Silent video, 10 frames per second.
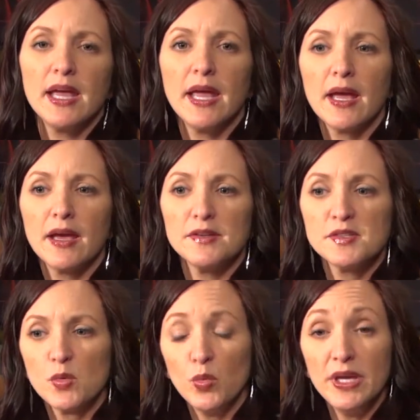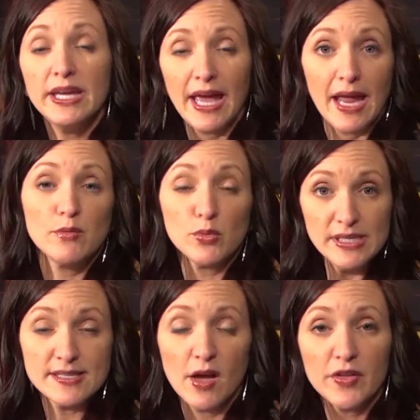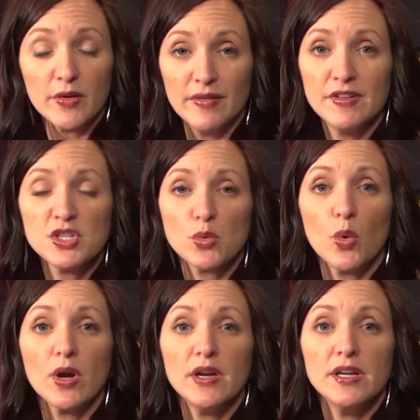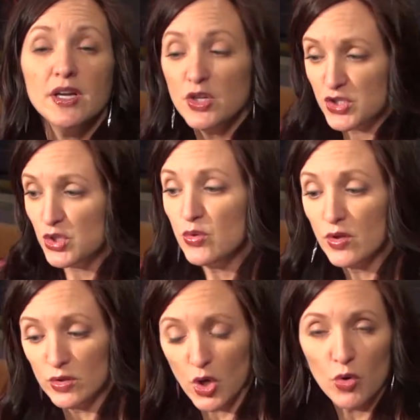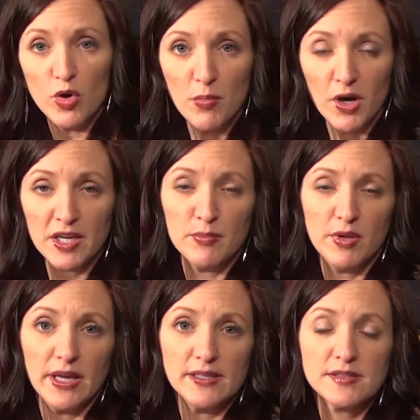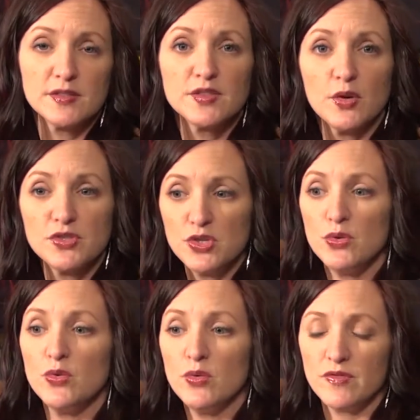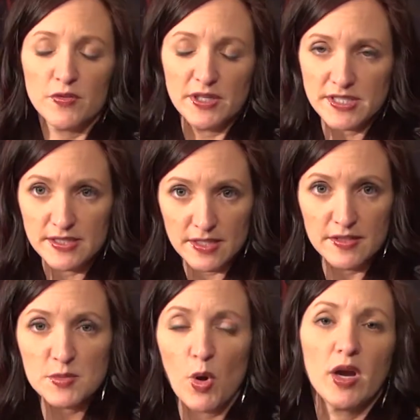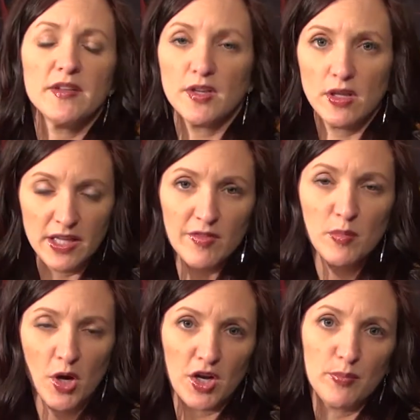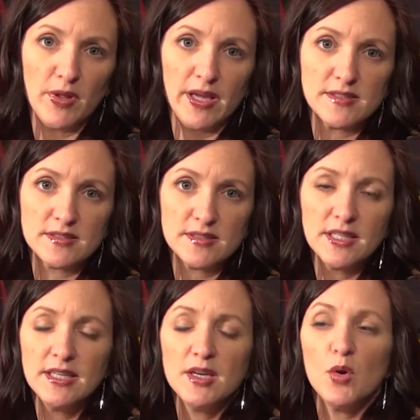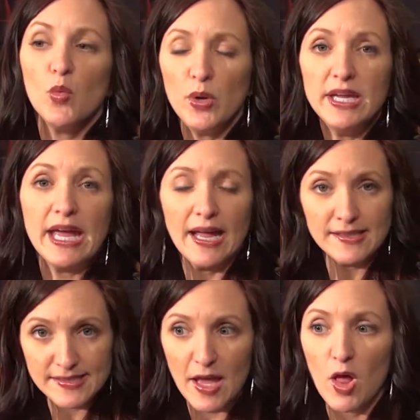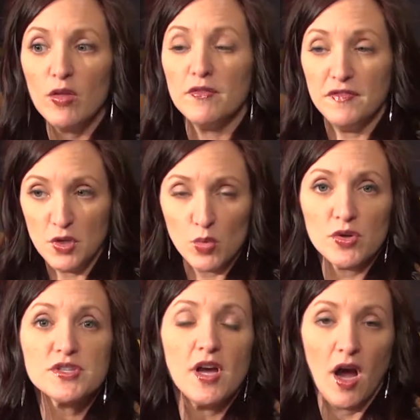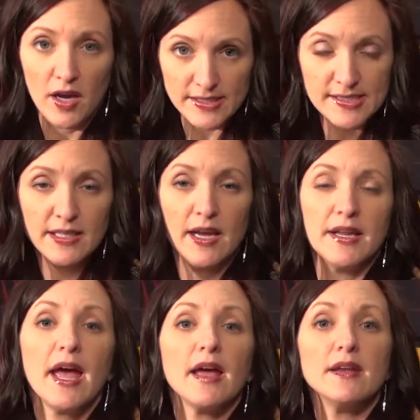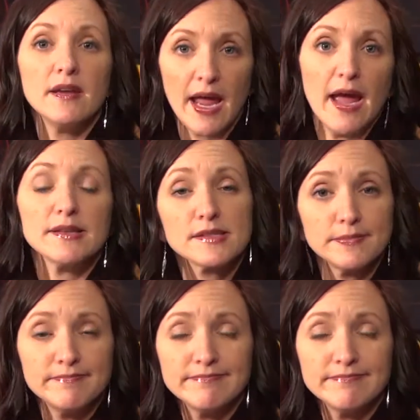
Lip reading: and we can resell their inventory to the local marketplace. So for instance, in this market, the Cleveland marketplace, we can sell viewers on CNN ads.